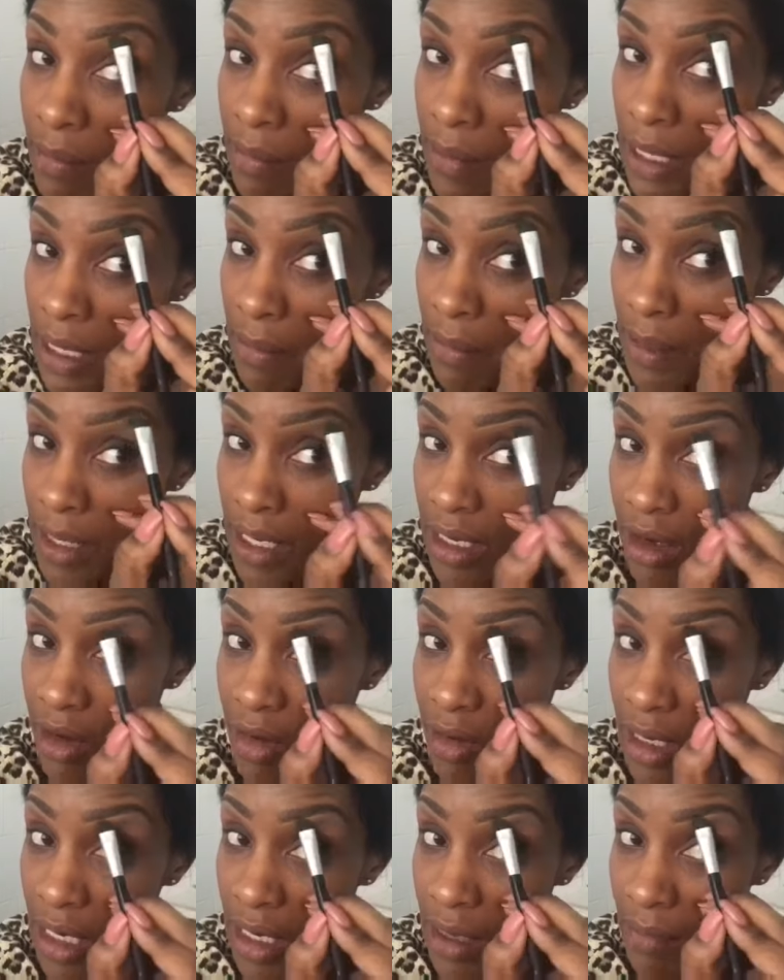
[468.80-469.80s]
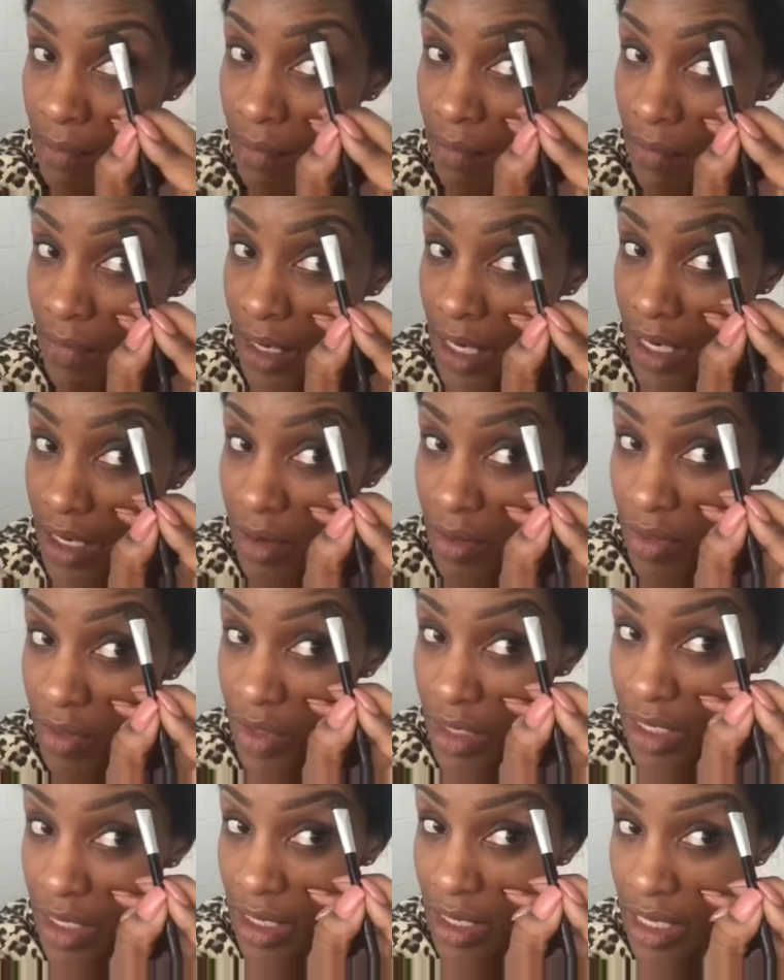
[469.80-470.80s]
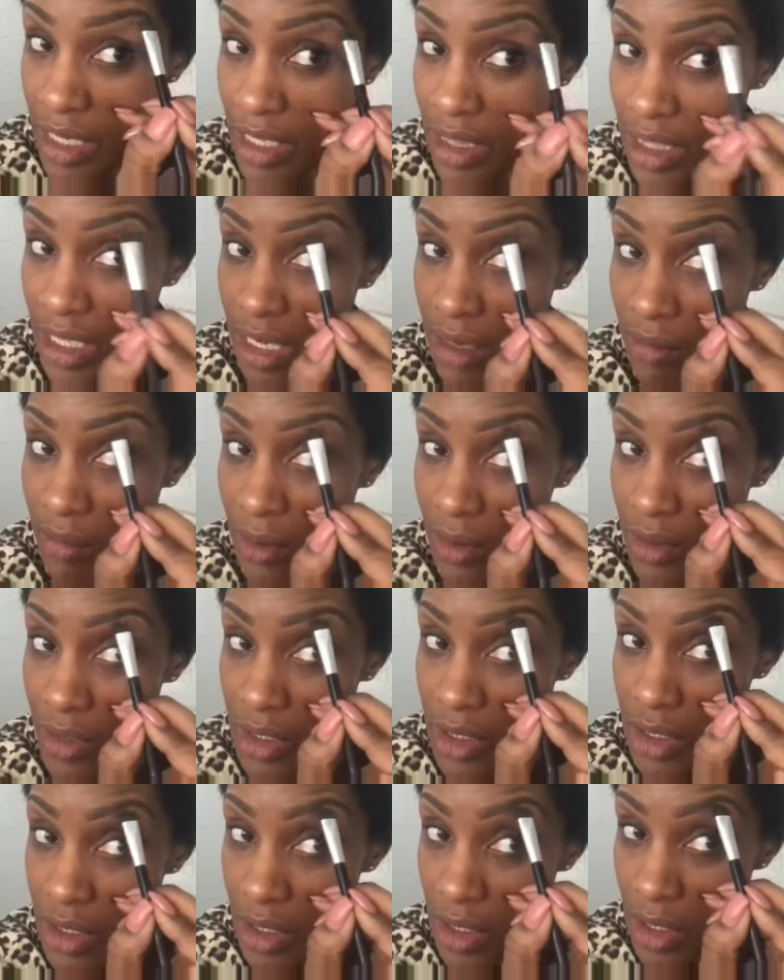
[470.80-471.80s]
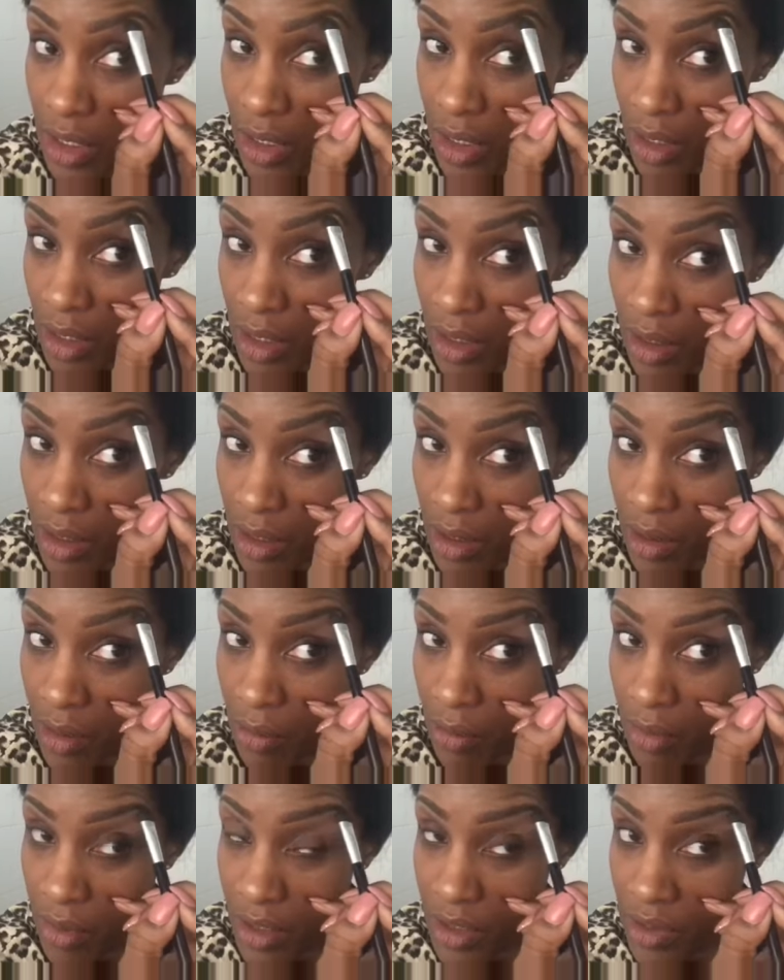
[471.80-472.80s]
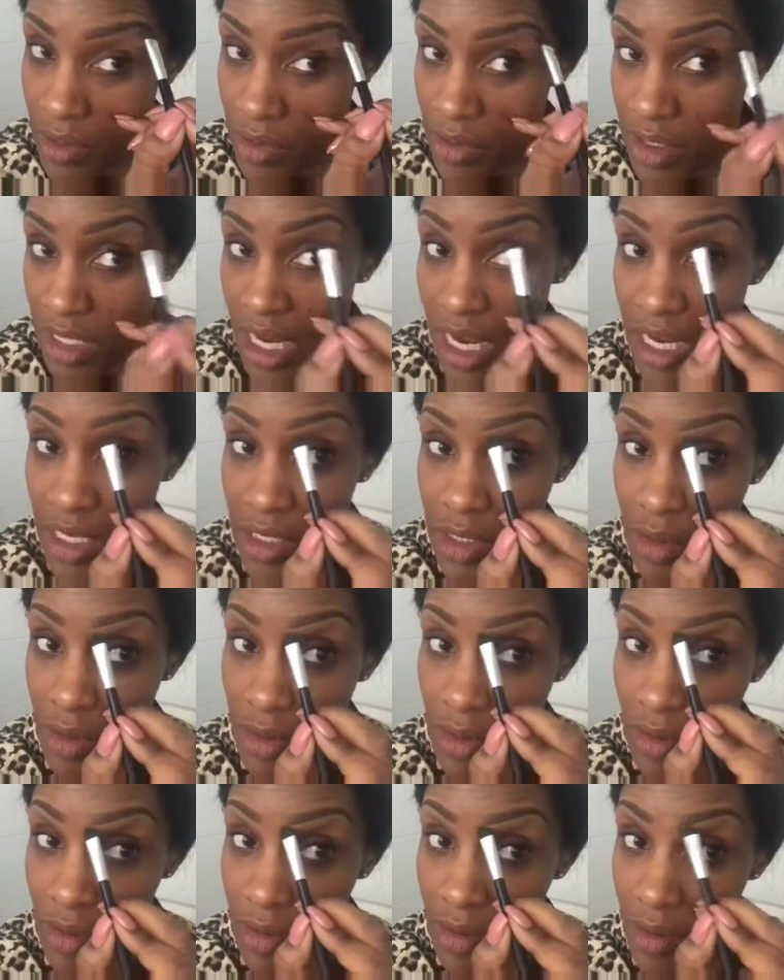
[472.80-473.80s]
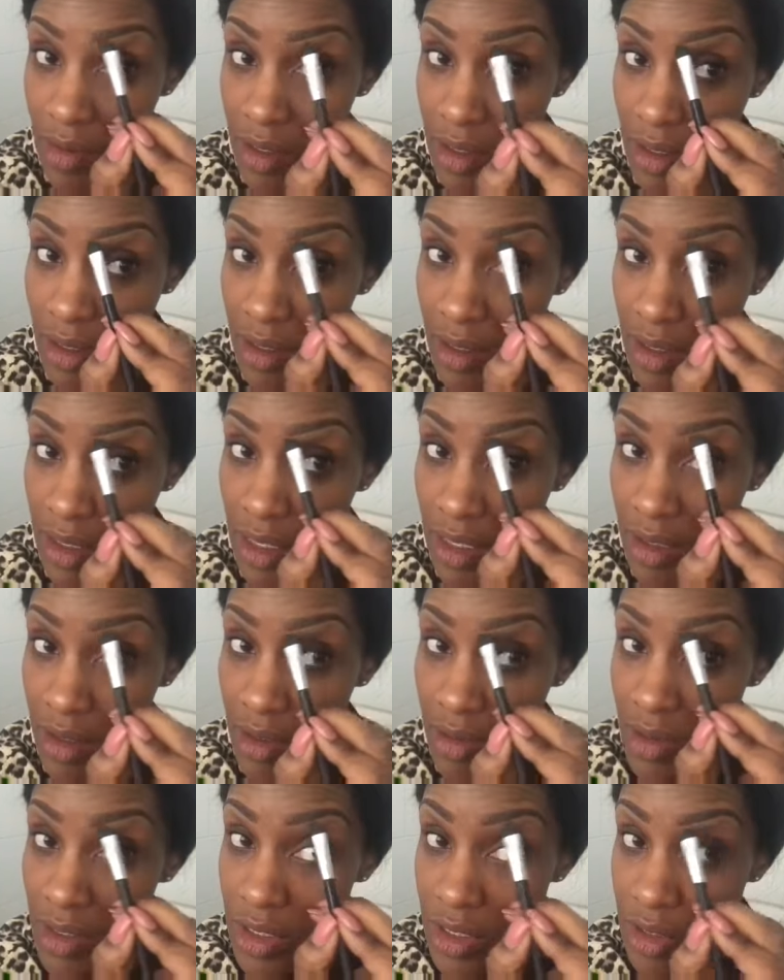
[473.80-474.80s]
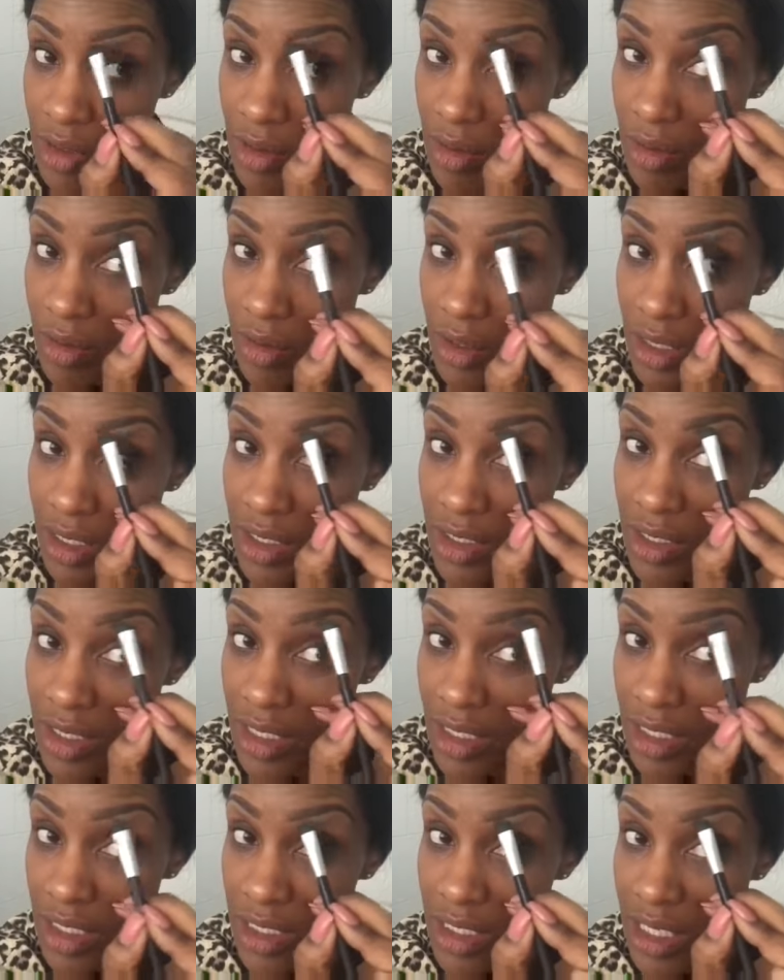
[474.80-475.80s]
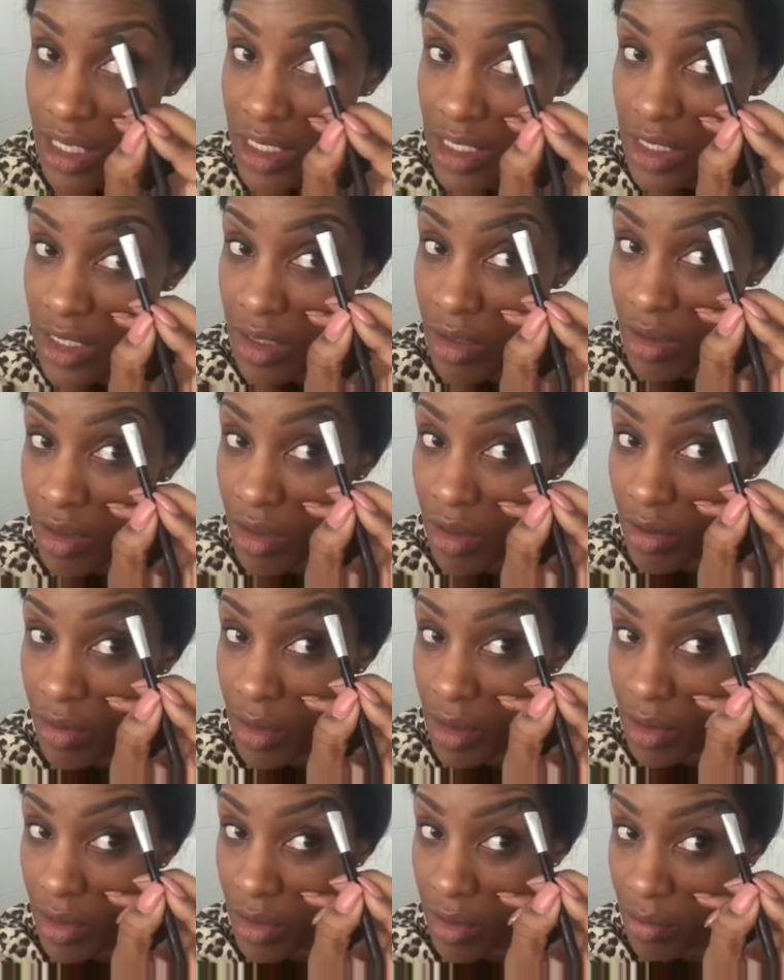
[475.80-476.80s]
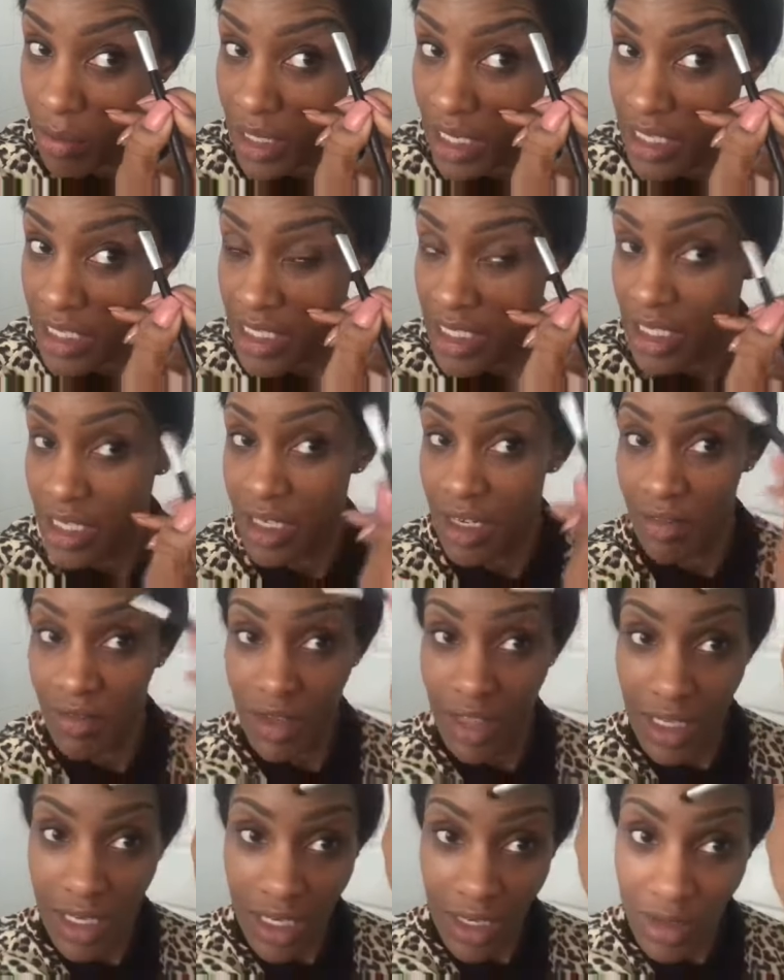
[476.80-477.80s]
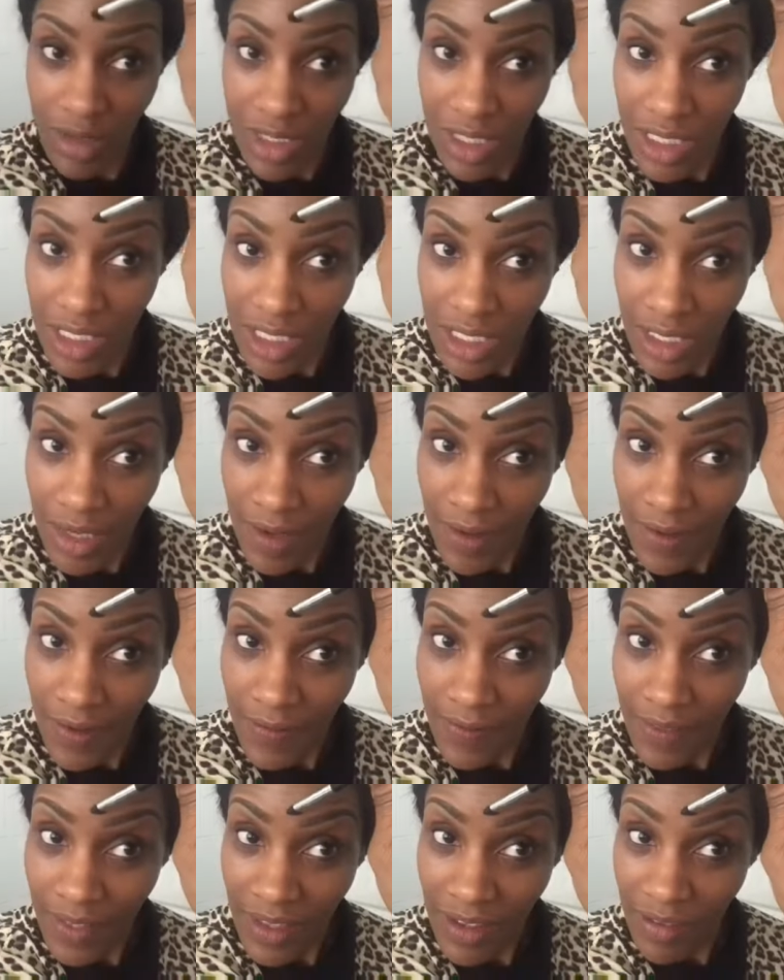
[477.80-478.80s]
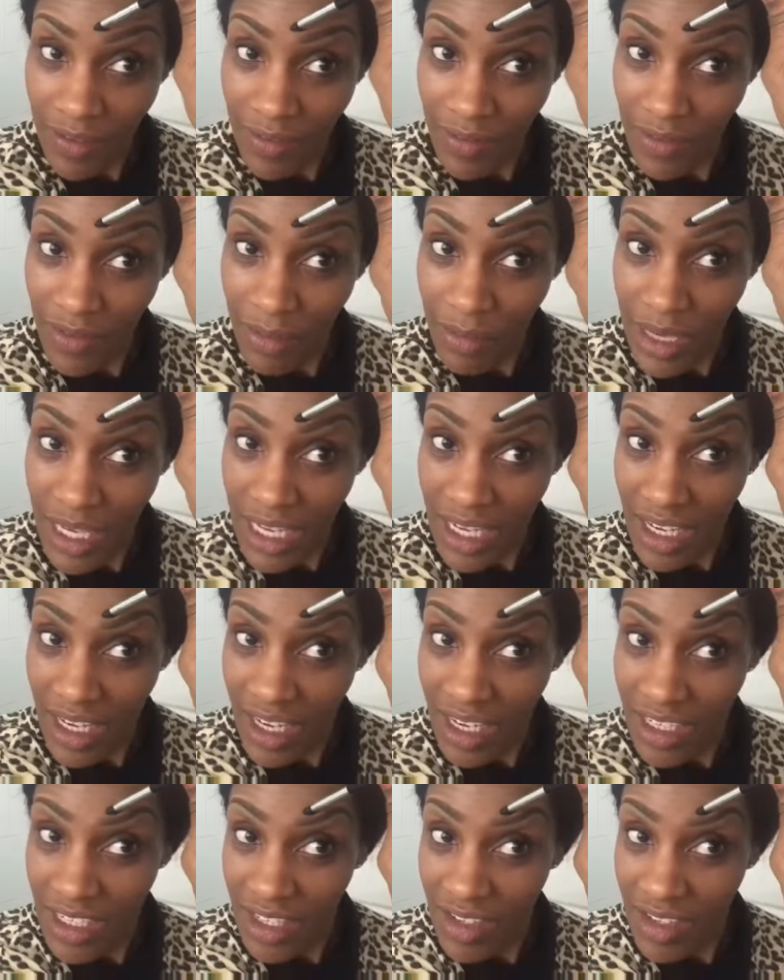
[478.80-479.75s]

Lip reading: BB cream, I don't think you need that much product at all. Not at all. I just think it takes too long with all the blending and everything else, and it's, for me, I